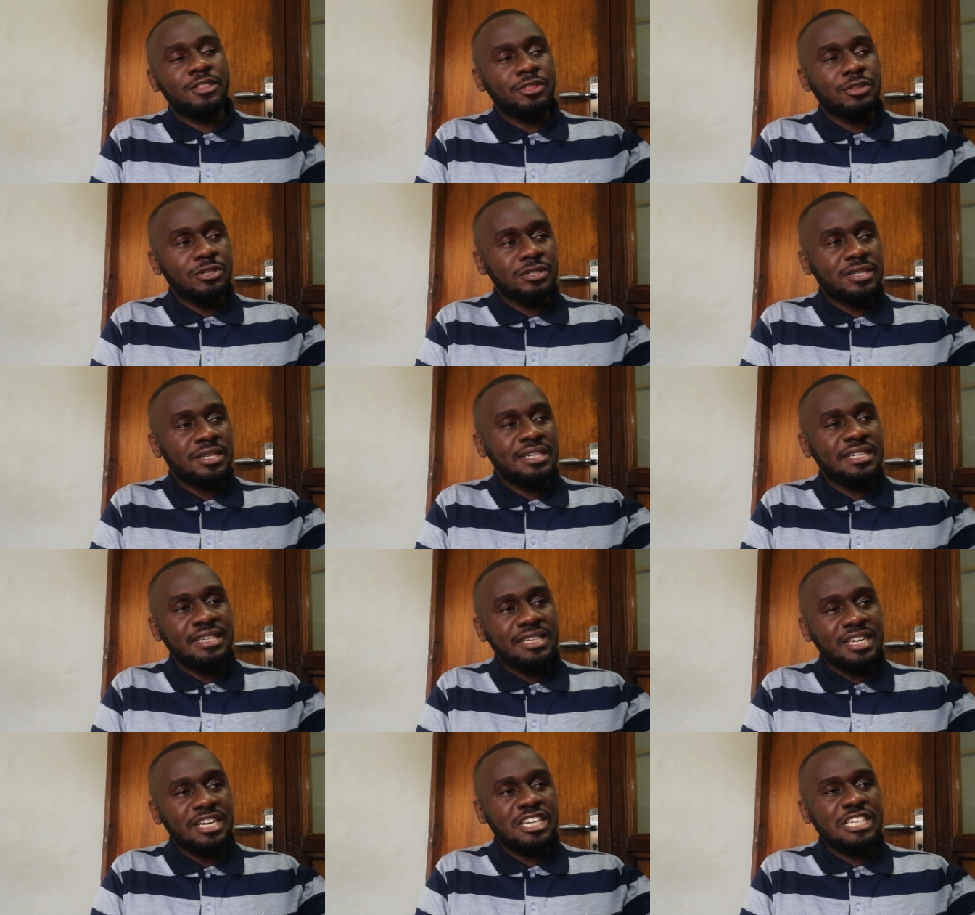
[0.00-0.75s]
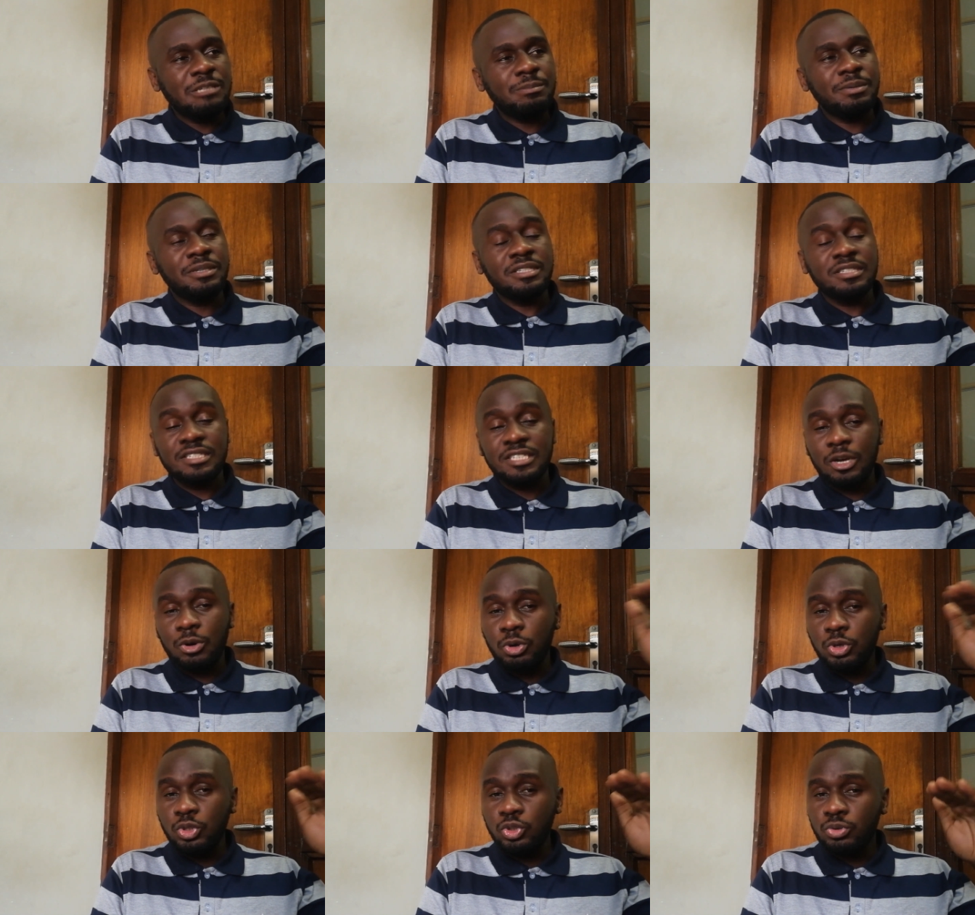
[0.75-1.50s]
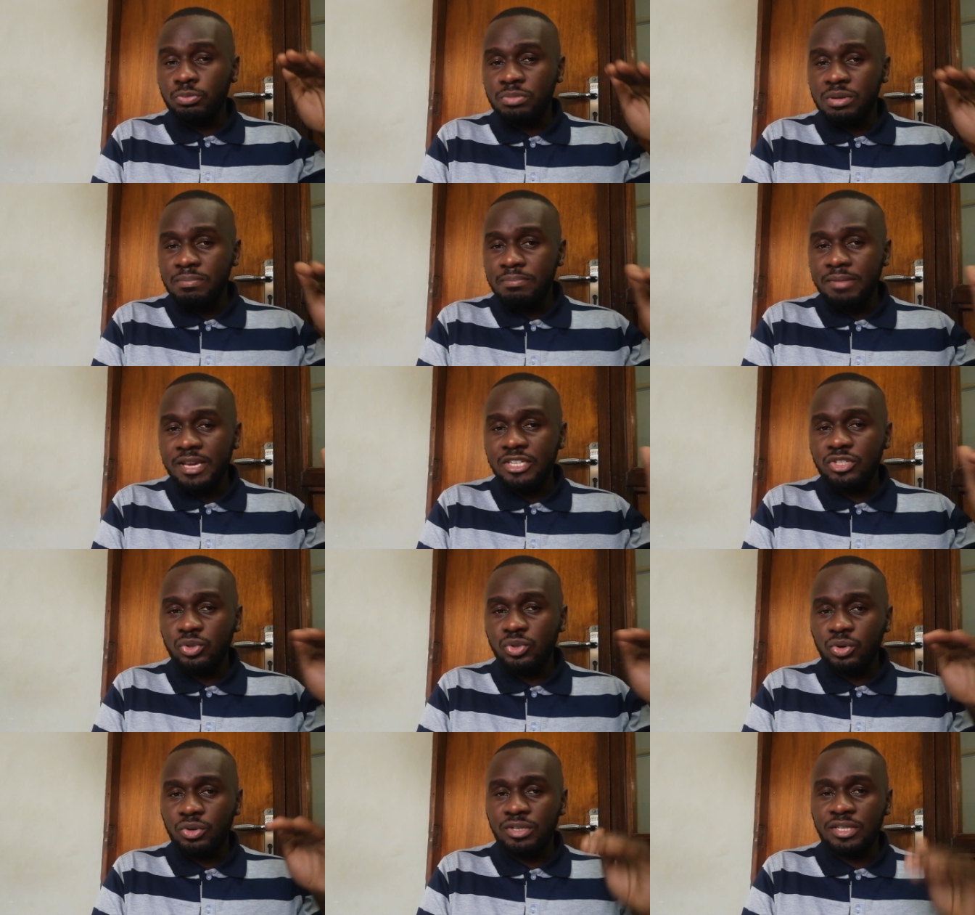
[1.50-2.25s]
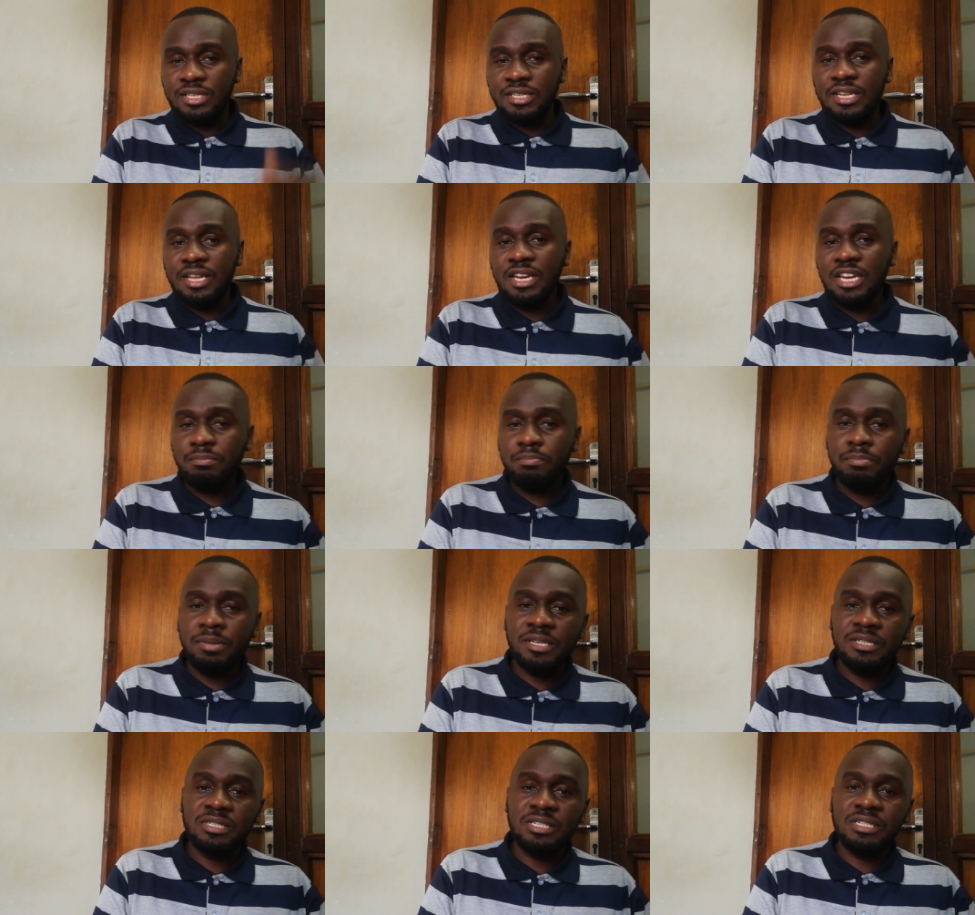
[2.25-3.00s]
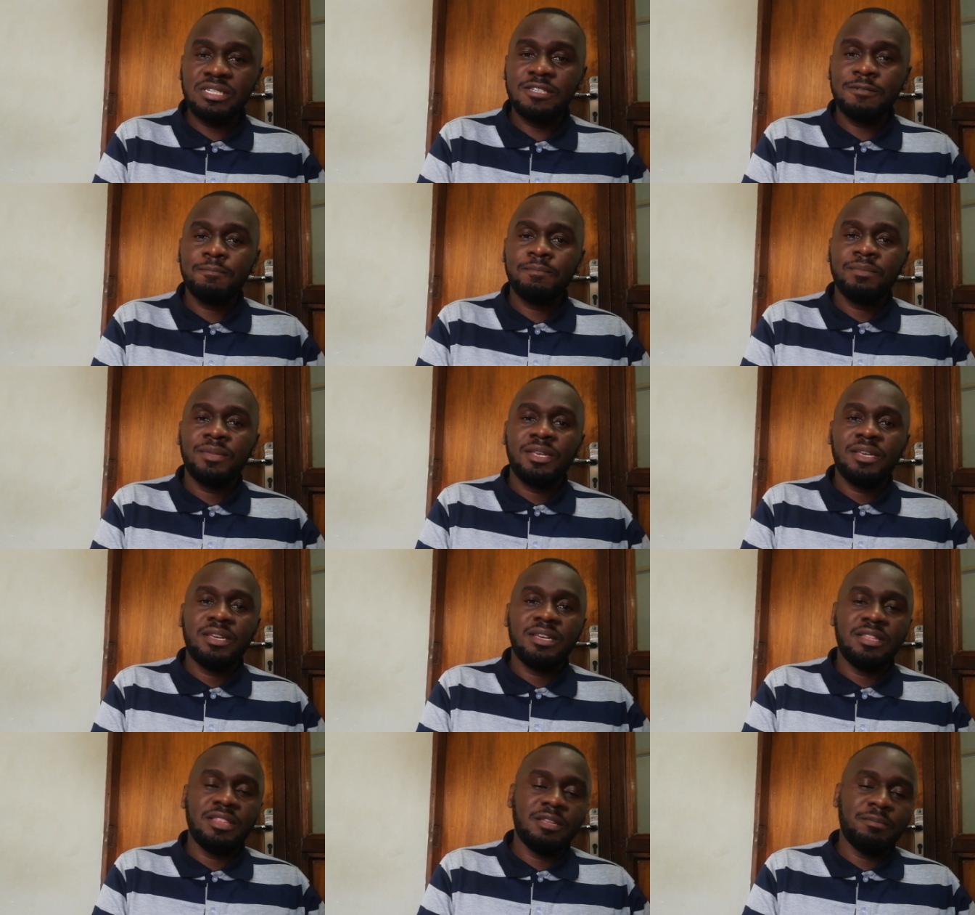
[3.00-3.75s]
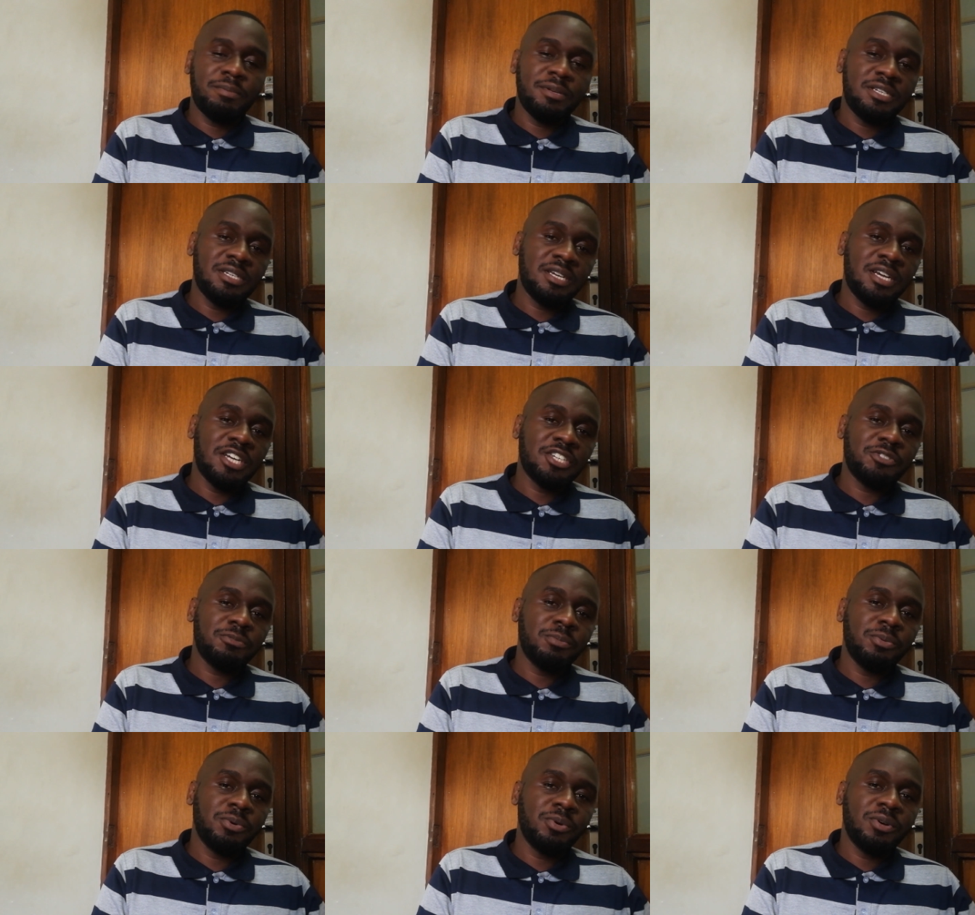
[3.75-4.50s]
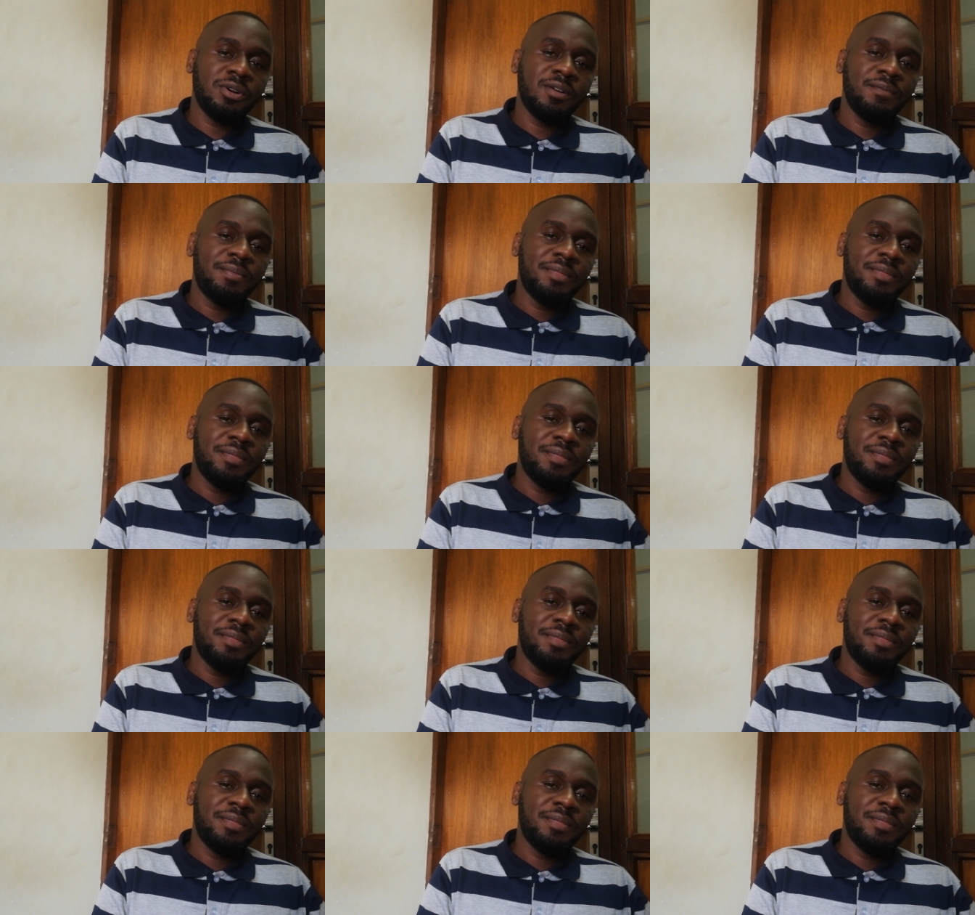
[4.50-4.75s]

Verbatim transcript: those cleaning expenses are going to be met on a daily basis in the petty cash book.